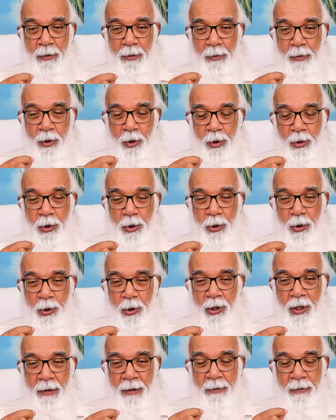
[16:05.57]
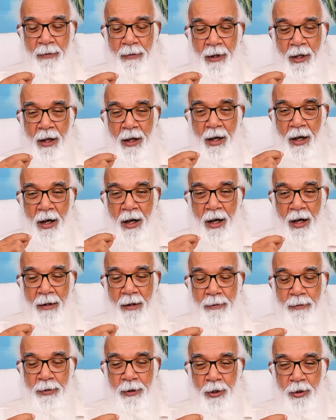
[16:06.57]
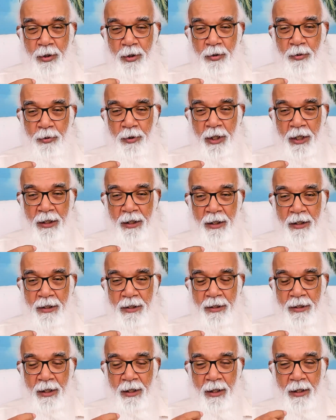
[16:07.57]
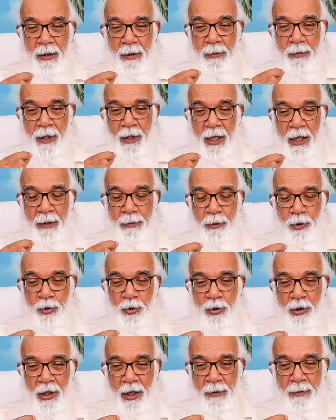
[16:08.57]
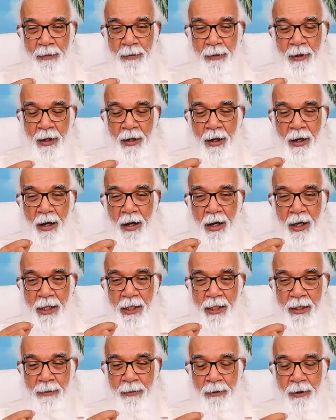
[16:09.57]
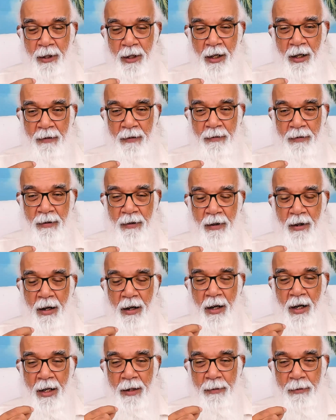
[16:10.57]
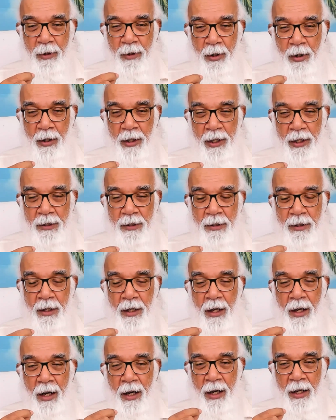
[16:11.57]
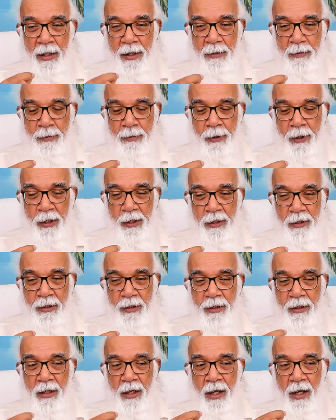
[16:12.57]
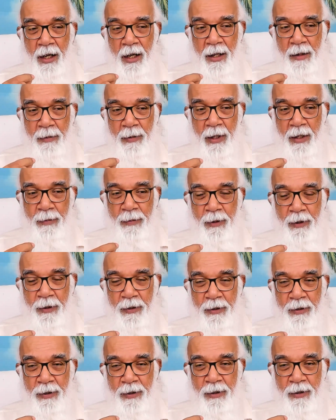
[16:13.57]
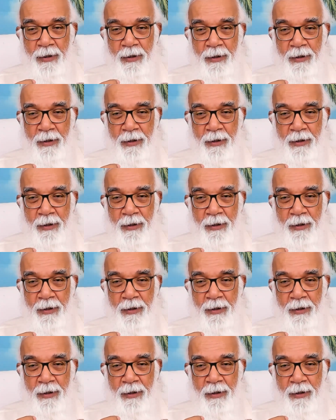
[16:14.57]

Bodhoham, I am pure awareness. Premoham, I am love. I am knowledge. I am peace. I am happiness.